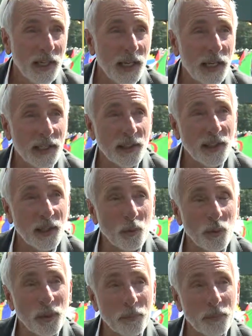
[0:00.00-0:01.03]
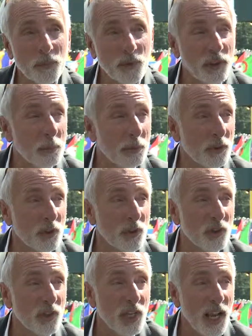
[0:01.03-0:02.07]
and I think we're in a, we're in a
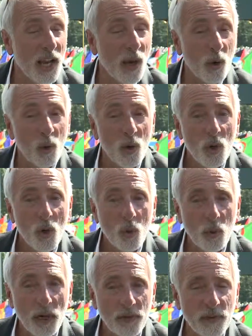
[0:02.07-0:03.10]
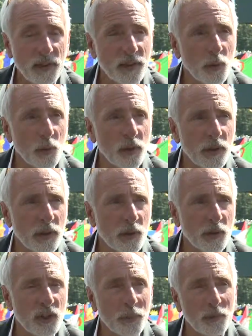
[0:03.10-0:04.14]
position now where I think that we're going
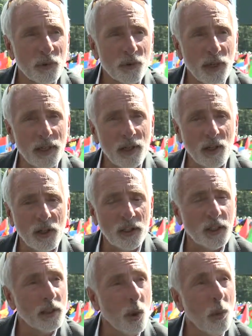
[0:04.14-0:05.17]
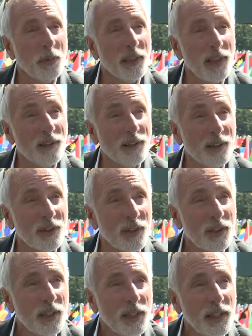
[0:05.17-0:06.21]
to demonstrate on the global level
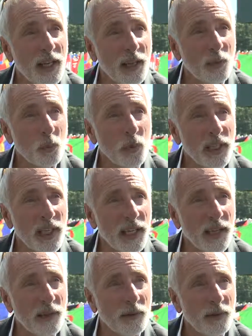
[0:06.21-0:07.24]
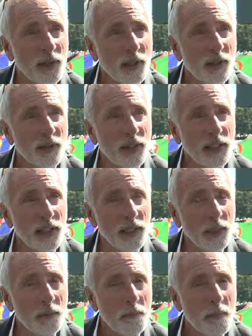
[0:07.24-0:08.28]
that we have the, you